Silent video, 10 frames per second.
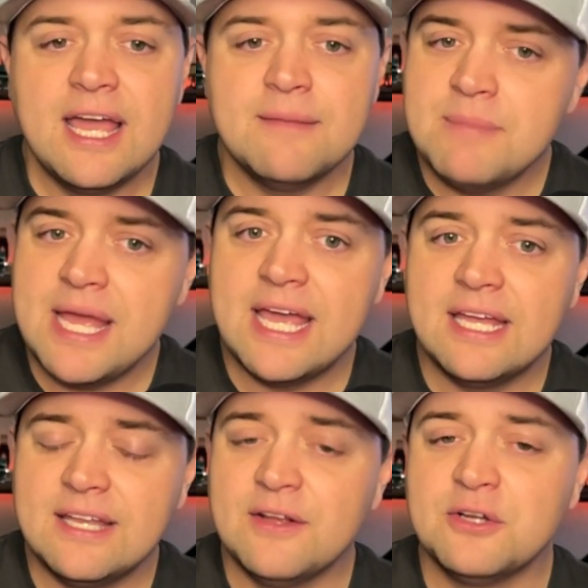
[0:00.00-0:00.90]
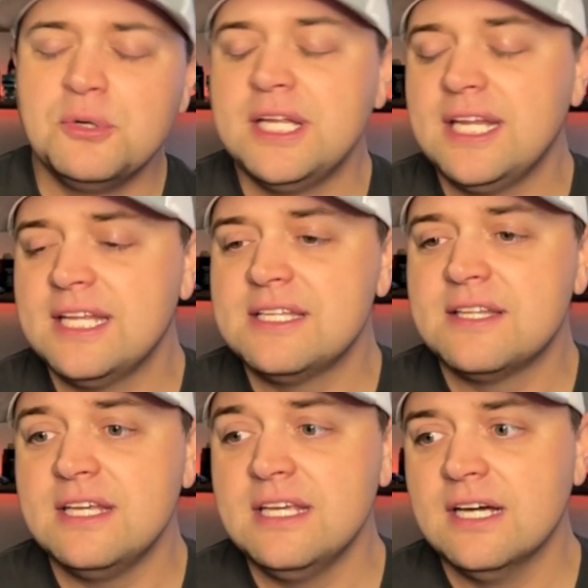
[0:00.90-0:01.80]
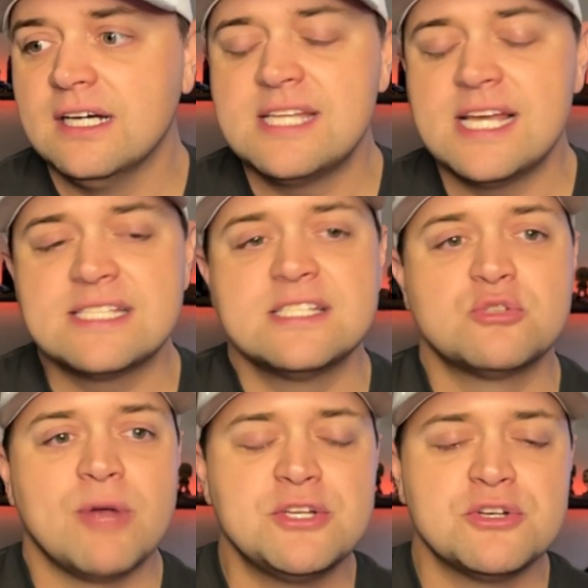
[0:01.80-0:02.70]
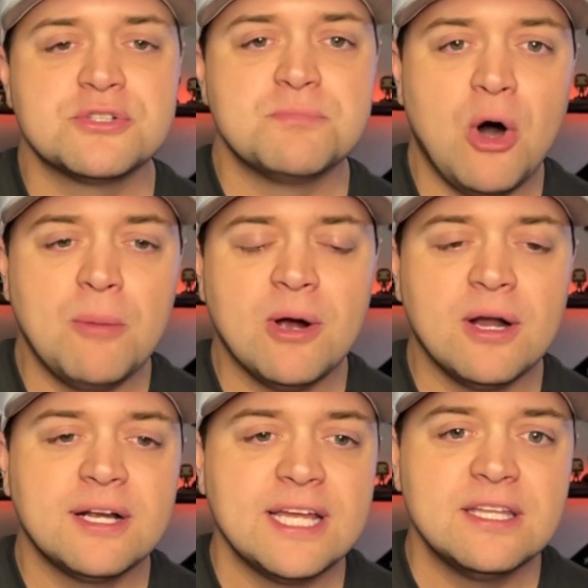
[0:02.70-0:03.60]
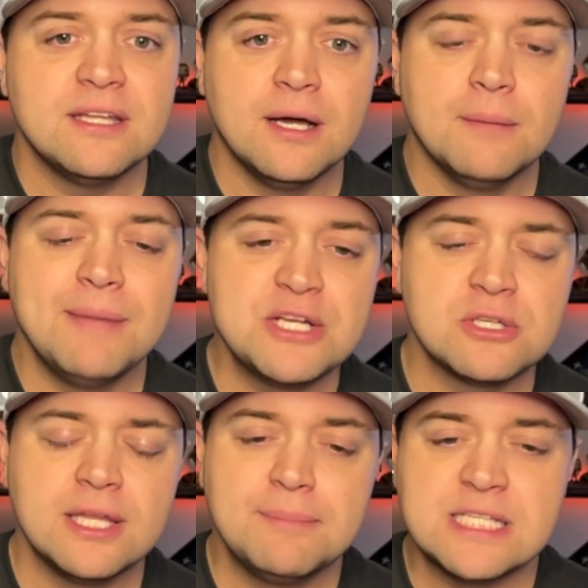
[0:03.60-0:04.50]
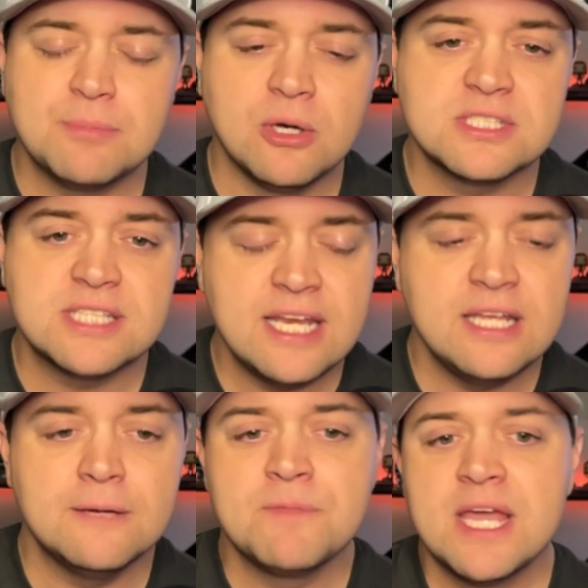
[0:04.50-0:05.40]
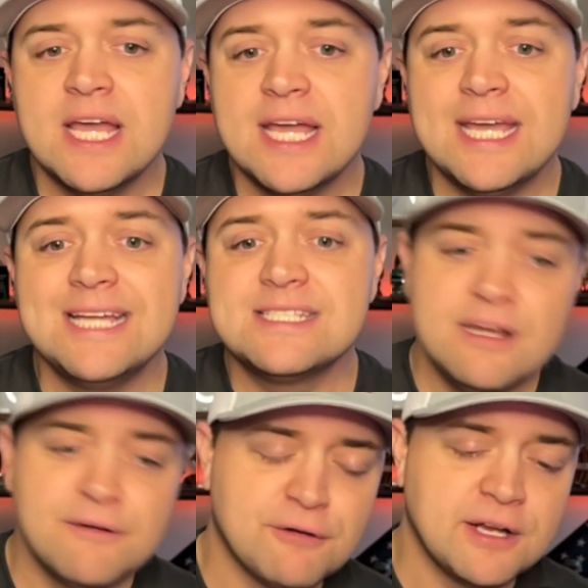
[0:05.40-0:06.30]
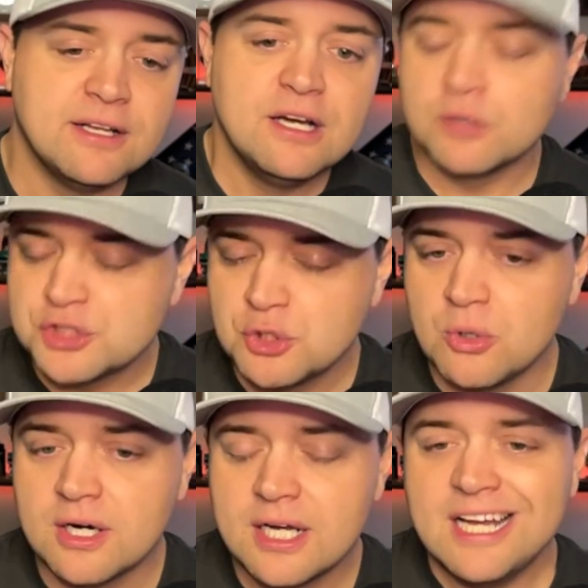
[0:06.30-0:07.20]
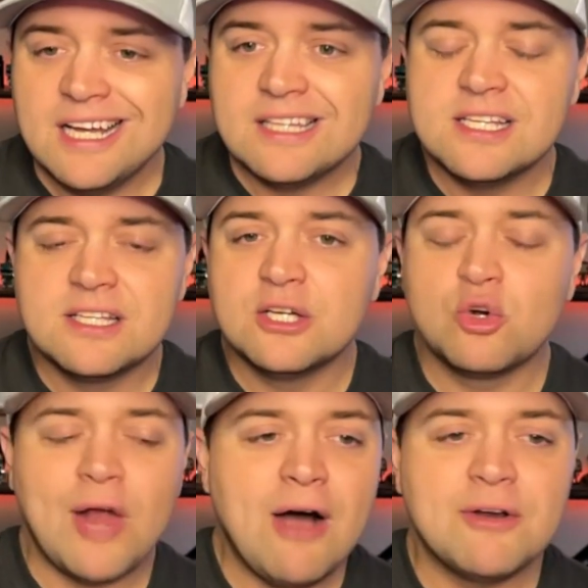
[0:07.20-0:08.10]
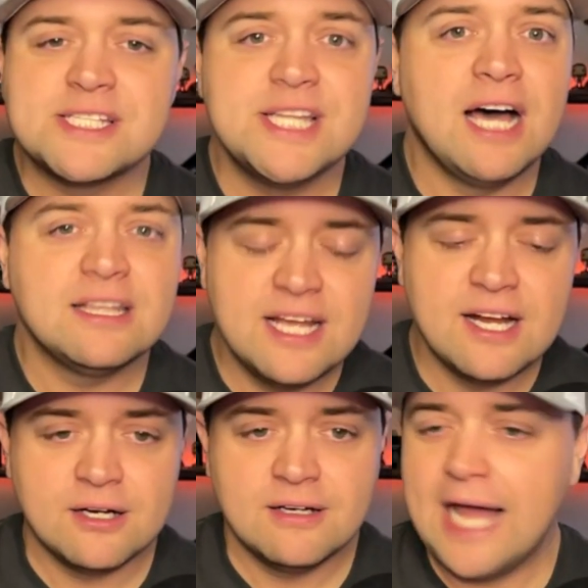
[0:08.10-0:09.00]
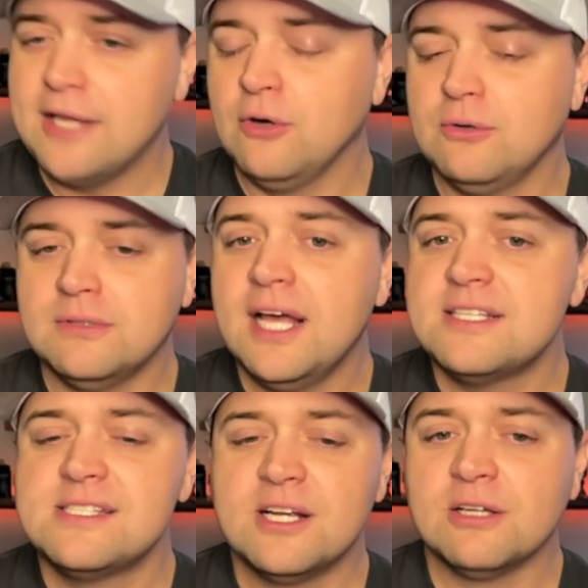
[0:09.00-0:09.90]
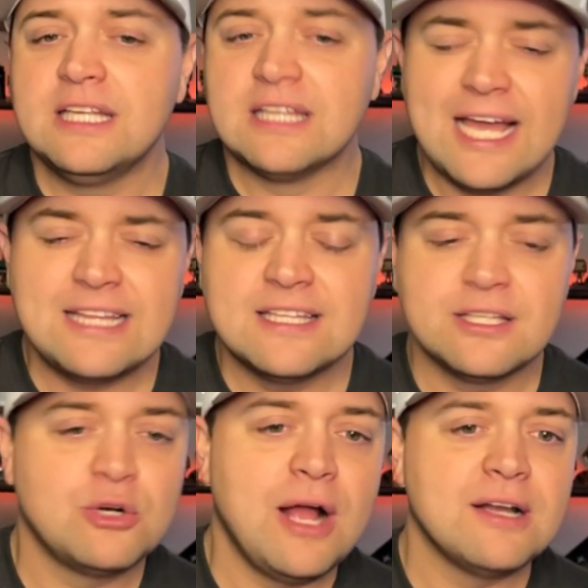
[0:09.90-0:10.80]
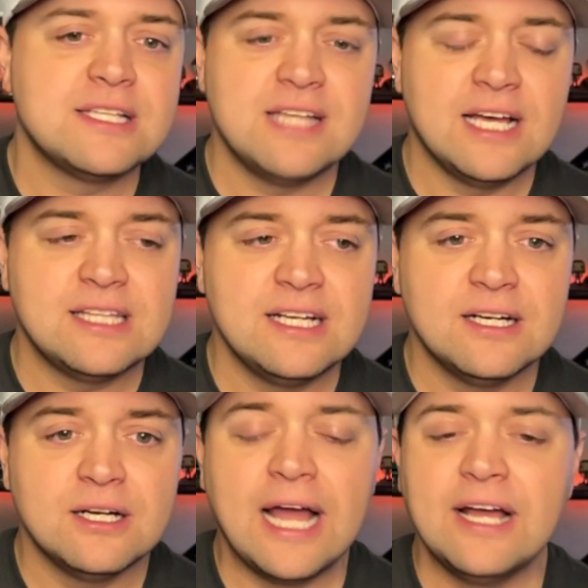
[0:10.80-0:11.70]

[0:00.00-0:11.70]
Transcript: And man, they're doing it in the Texas Rangers ballpark in Major League Baseball Stadium. It's different. For sure, the crowd is not there. I don't necessarily like that the crowd is not there.